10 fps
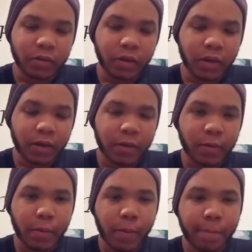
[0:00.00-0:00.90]
So
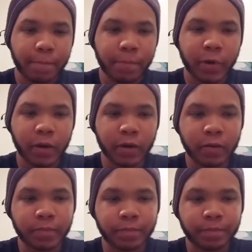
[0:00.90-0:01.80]
yeah, but
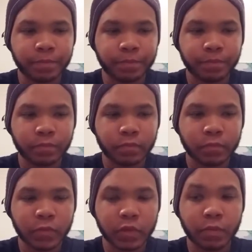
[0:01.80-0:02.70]

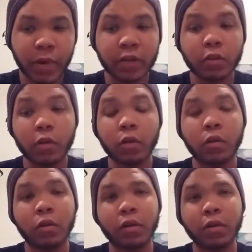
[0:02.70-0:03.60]
back to the
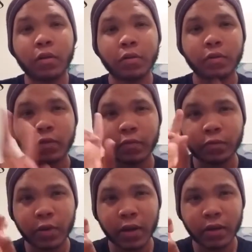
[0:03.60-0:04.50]
whole
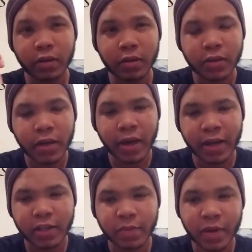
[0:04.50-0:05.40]
friend
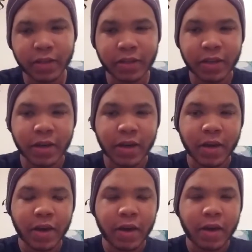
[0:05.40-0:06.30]
aspect.
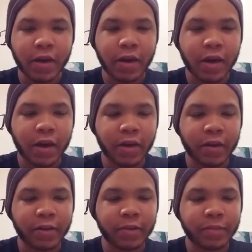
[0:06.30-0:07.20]

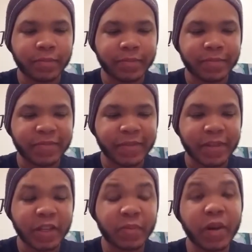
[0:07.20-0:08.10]

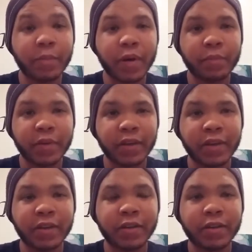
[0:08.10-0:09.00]
It's been a
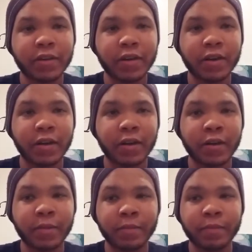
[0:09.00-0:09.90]
bumpy
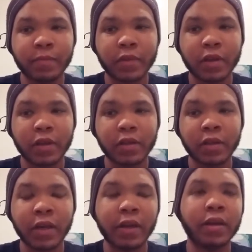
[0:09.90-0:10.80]

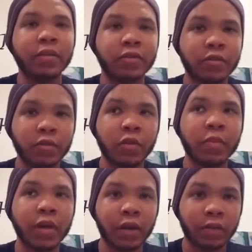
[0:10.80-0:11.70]
lead into
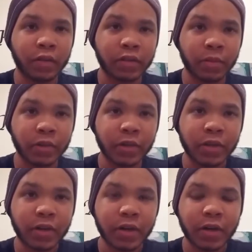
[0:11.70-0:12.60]
the beginning of the summer.